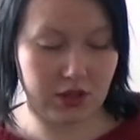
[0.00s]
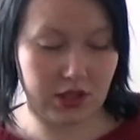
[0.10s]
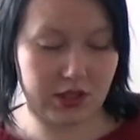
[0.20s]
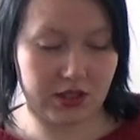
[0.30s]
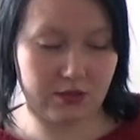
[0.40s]

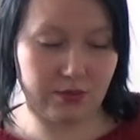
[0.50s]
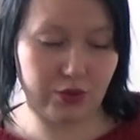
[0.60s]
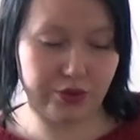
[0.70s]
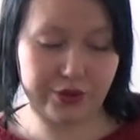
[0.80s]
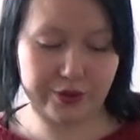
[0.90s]
at some
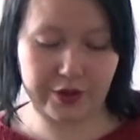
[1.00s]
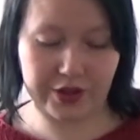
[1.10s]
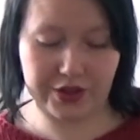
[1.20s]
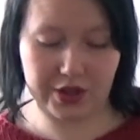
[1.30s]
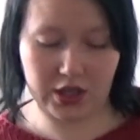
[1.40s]
point. I
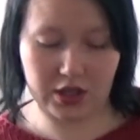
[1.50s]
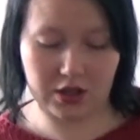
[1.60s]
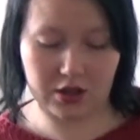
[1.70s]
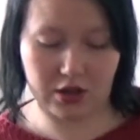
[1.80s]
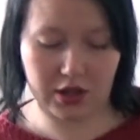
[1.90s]
think
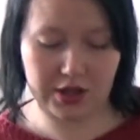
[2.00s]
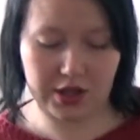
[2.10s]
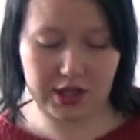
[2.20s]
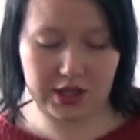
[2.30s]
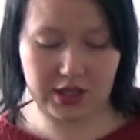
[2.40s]
I'll
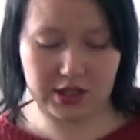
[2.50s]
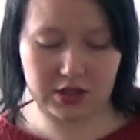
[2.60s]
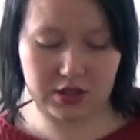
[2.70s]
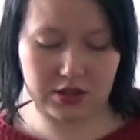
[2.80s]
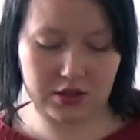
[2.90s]
take
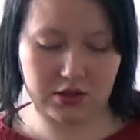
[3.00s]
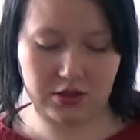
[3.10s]
this